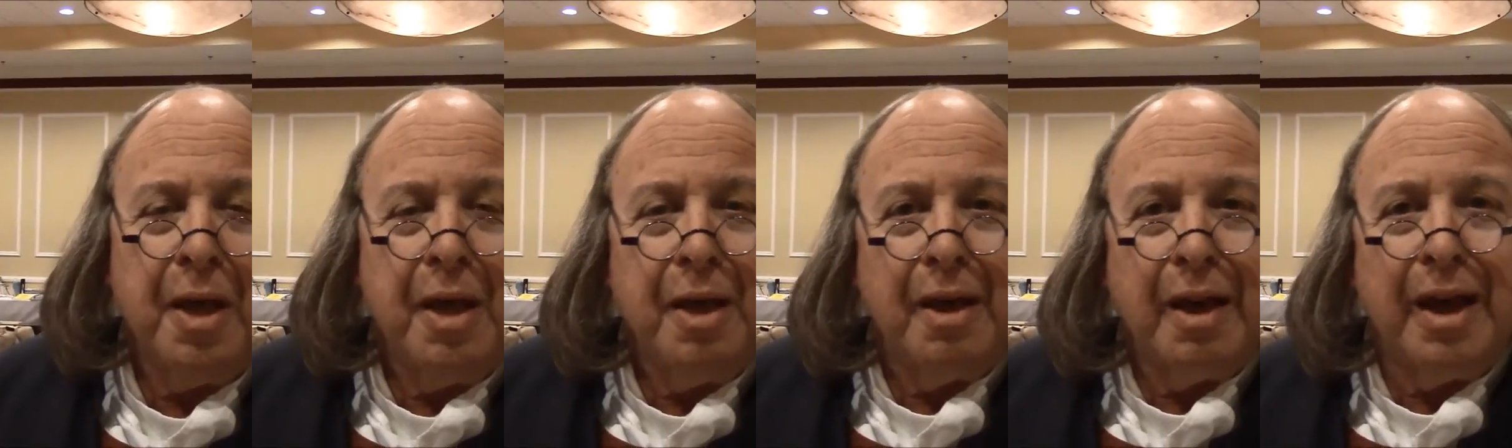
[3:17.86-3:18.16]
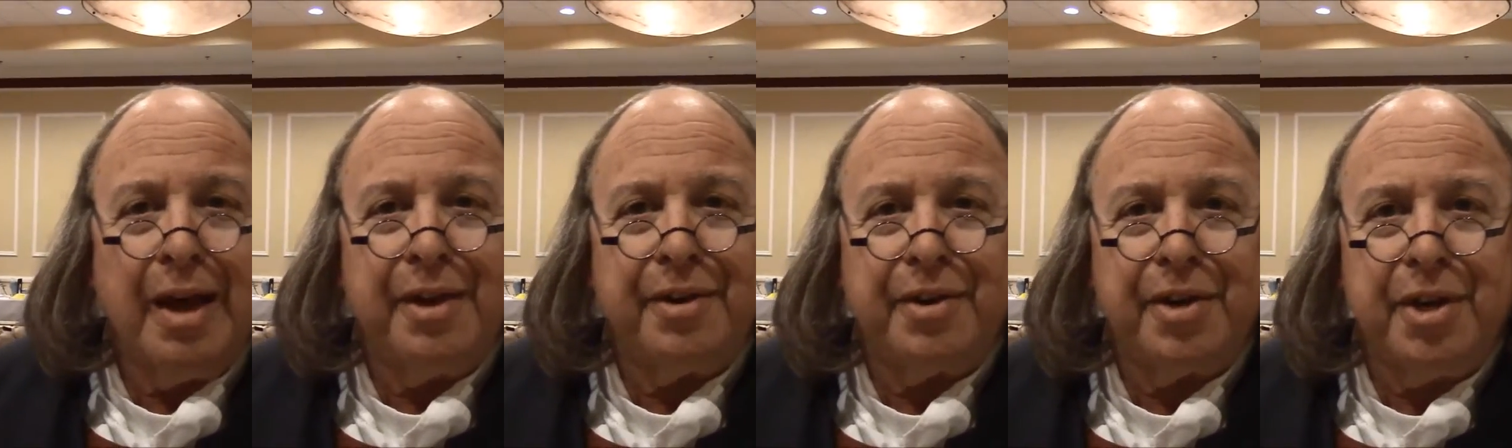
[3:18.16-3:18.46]

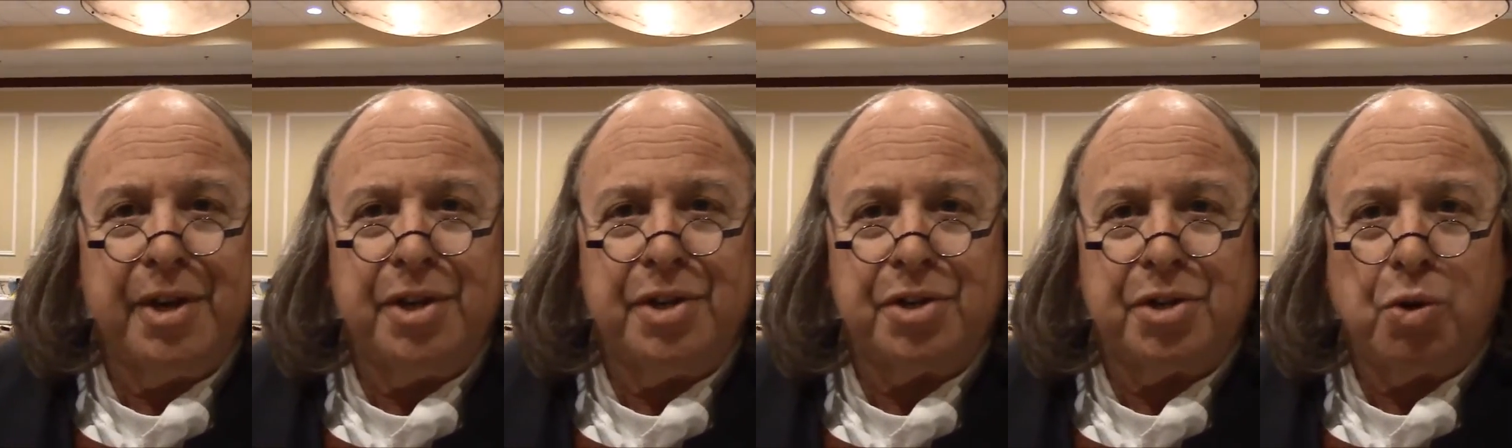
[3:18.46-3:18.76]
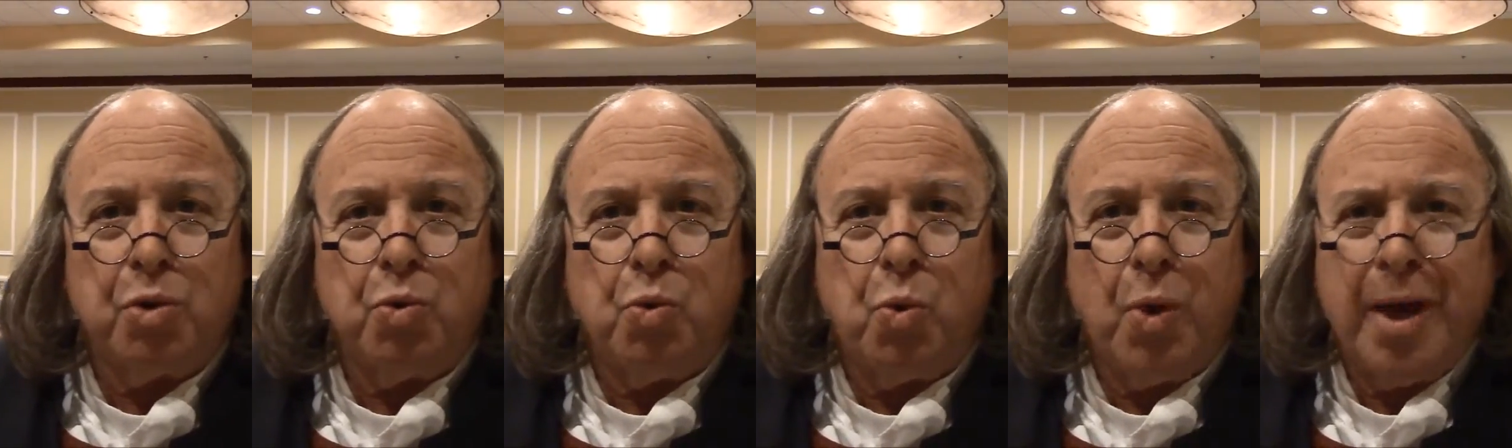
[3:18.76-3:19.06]
And
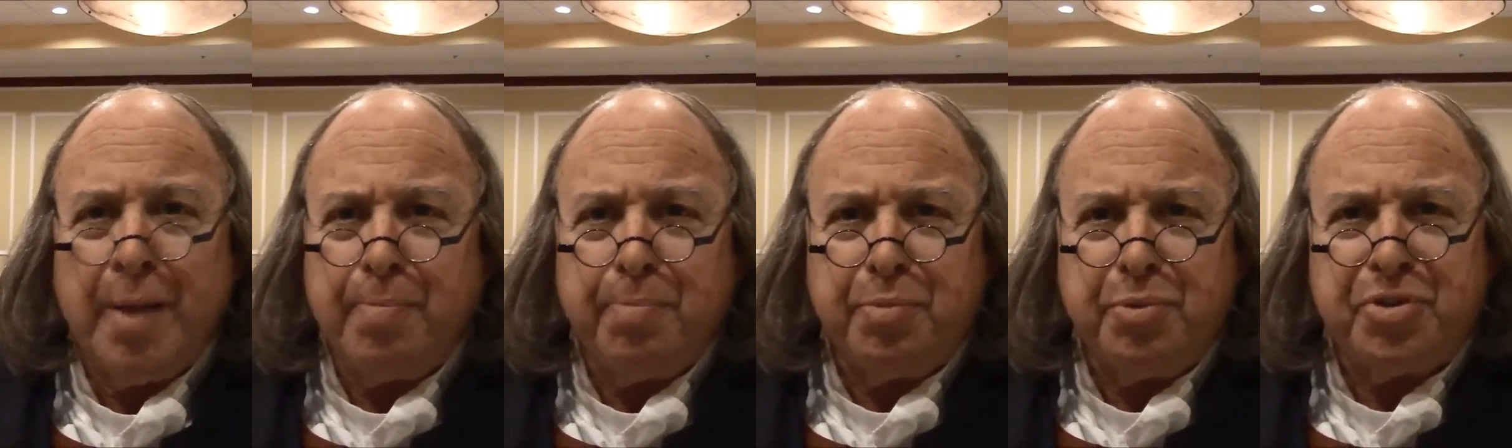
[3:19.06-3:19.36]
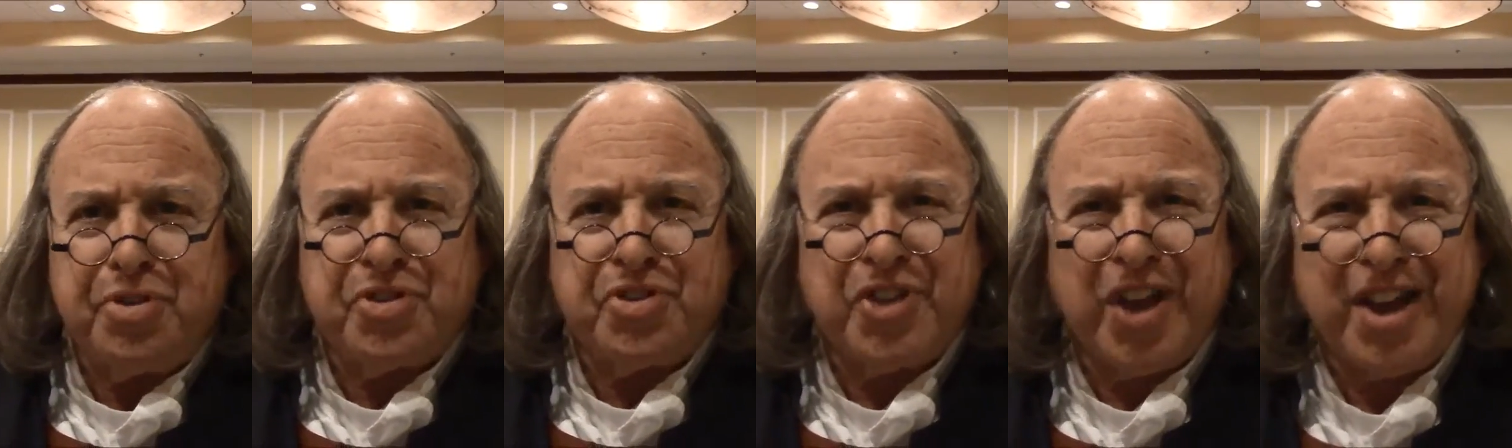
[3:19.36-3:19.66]
his
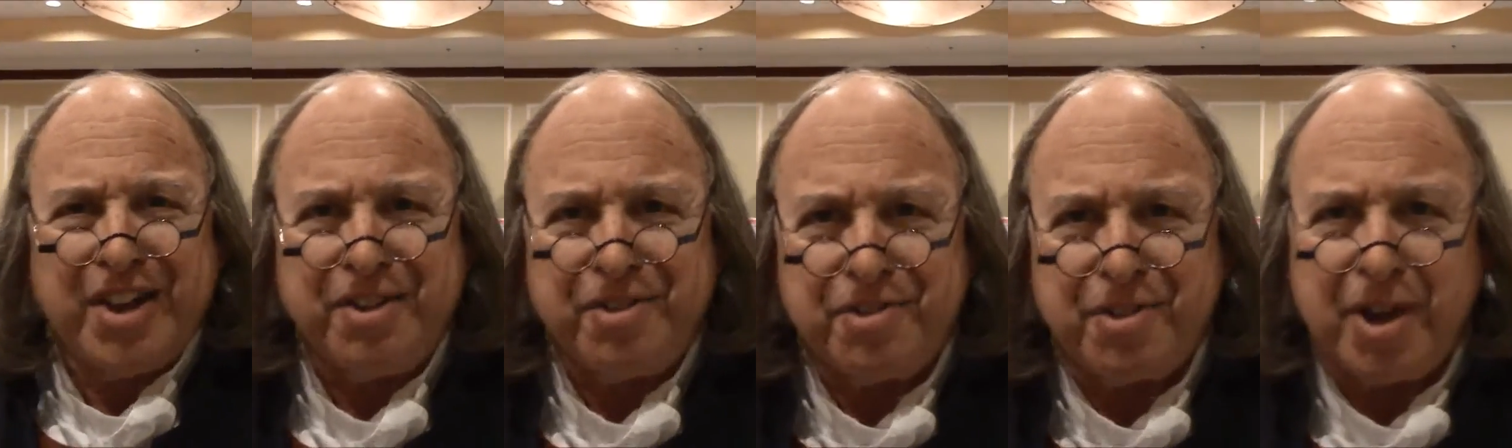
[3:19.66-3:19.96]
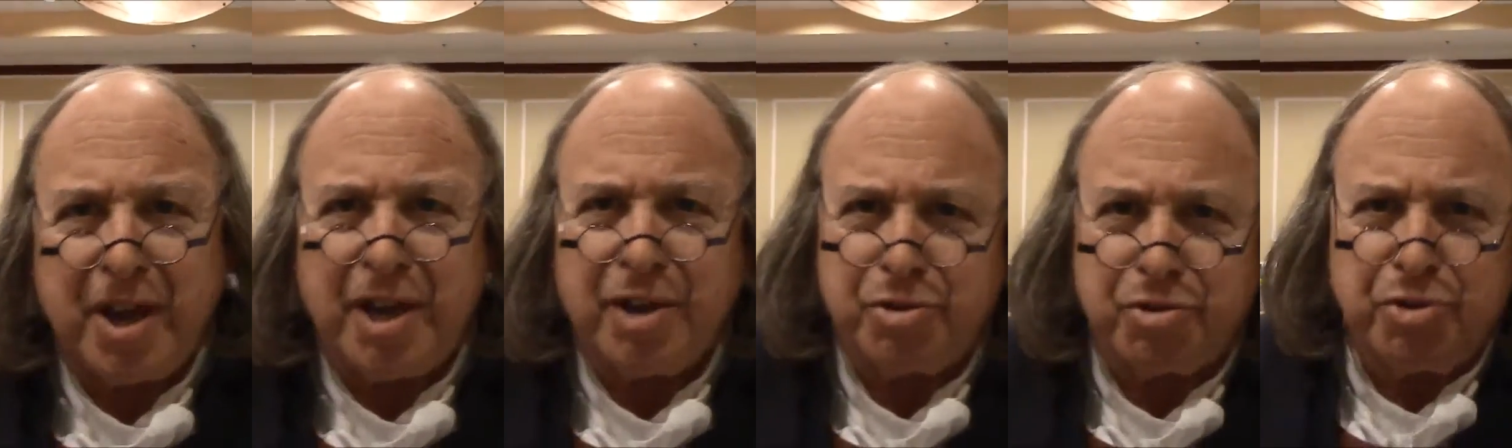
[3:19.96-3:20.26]
website,
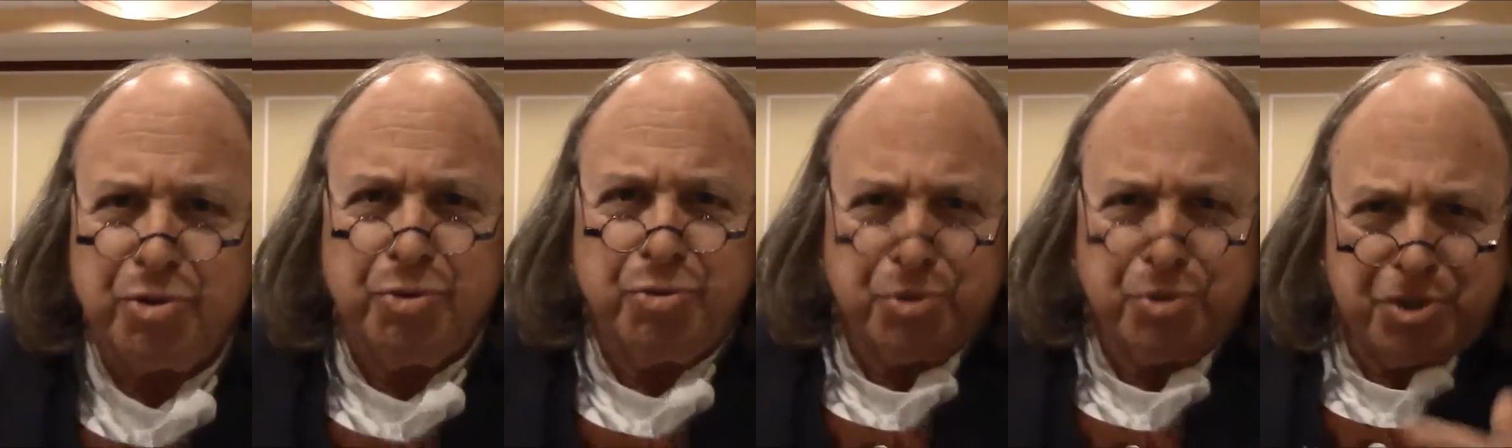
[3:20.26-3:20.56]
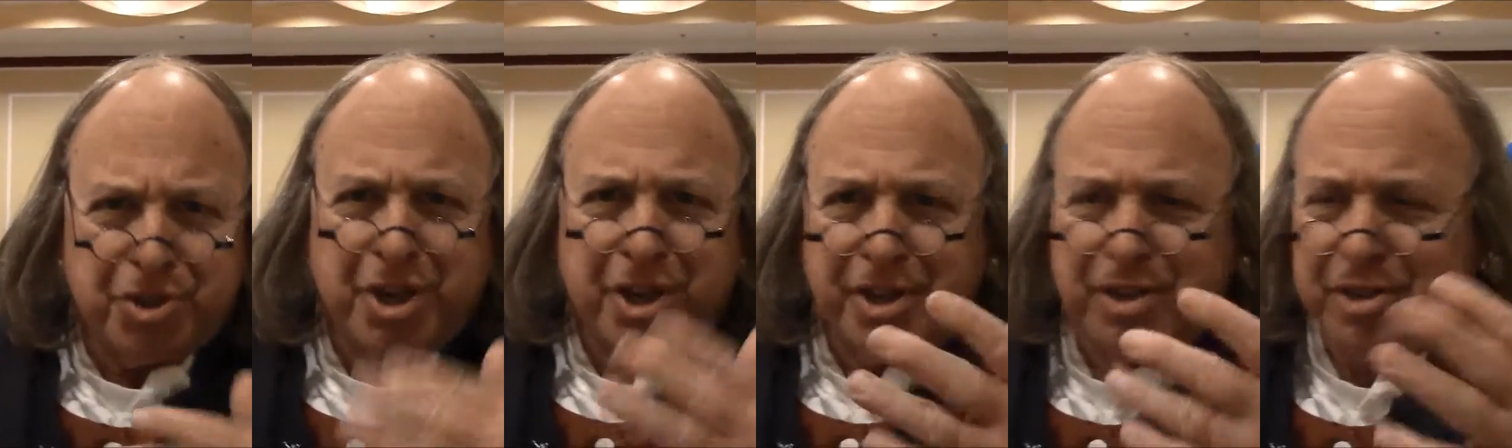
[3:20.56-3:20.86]
as you
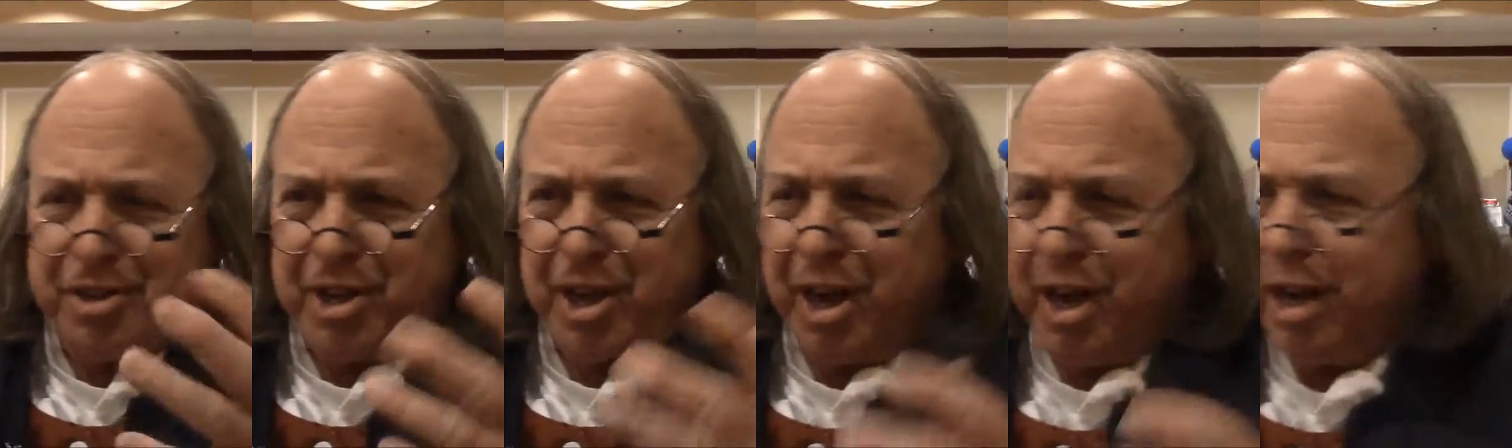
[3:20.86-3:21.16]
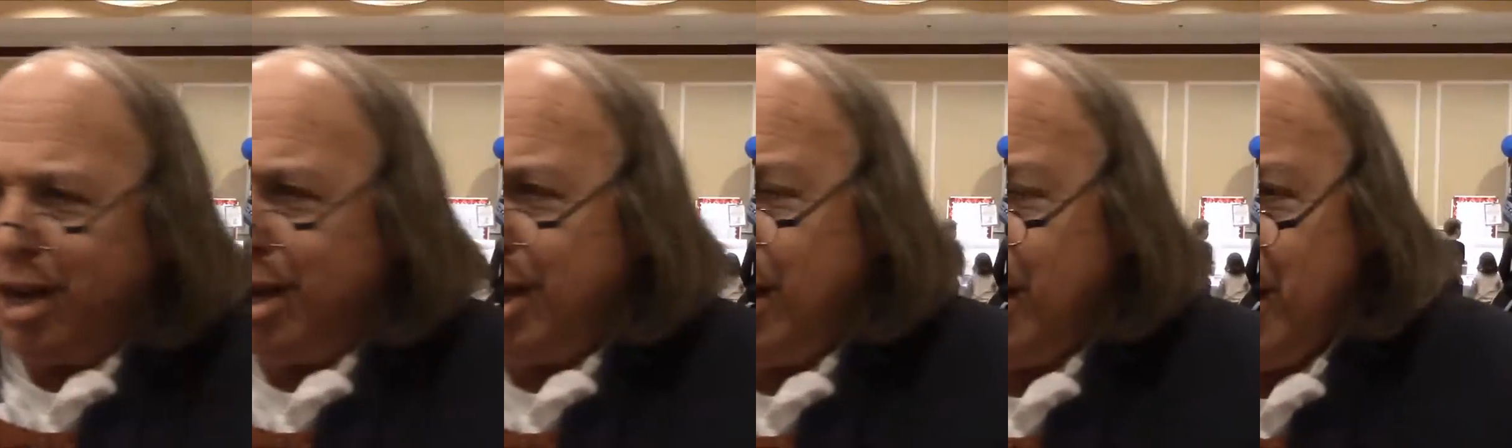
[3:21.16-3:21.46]
say
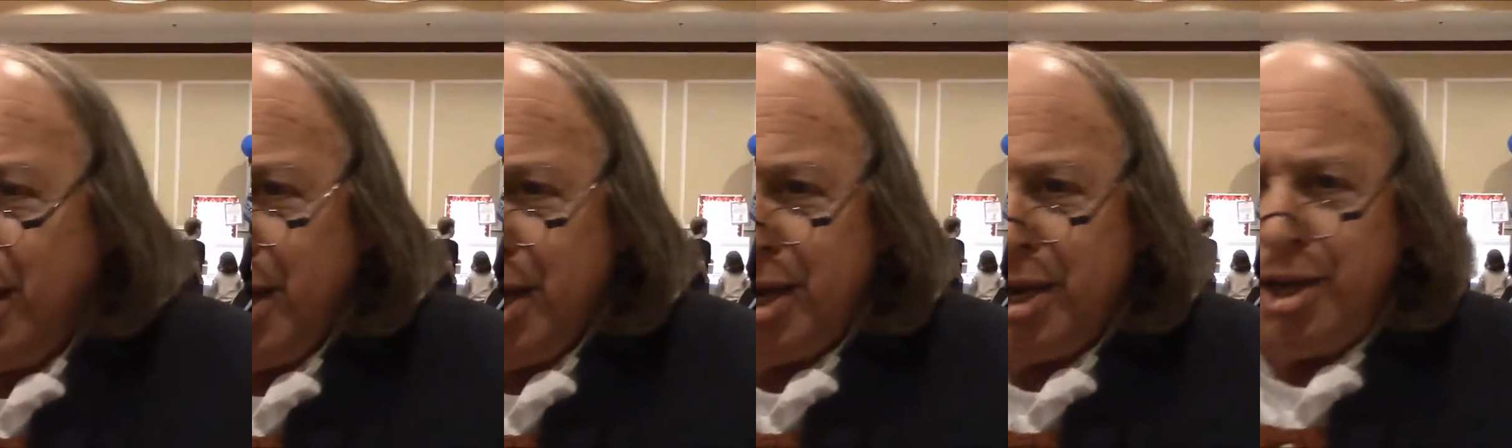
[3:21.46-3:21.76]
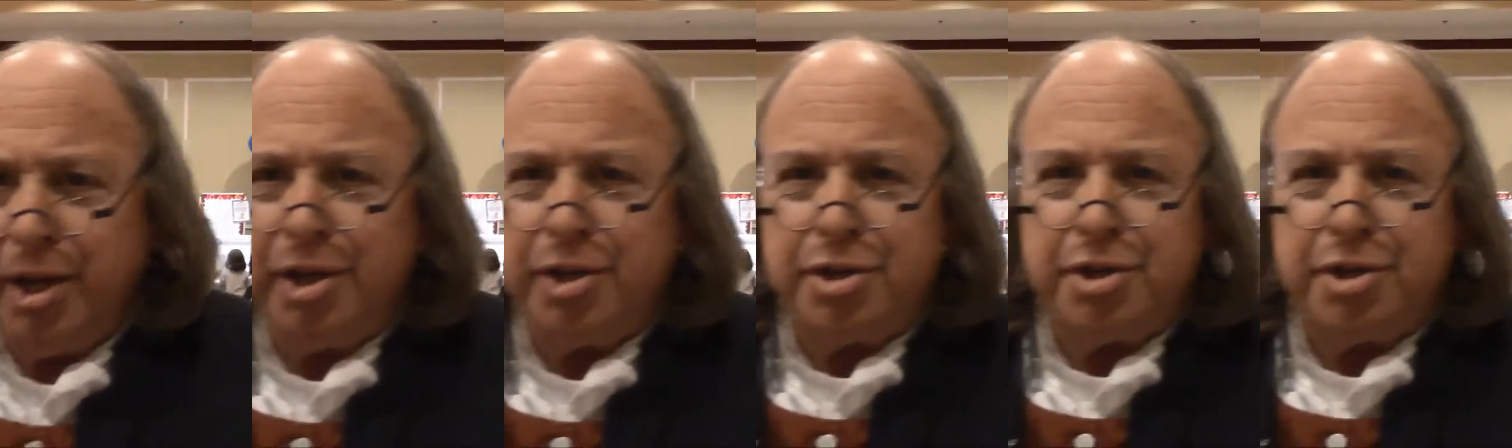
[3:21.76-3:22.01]
today, is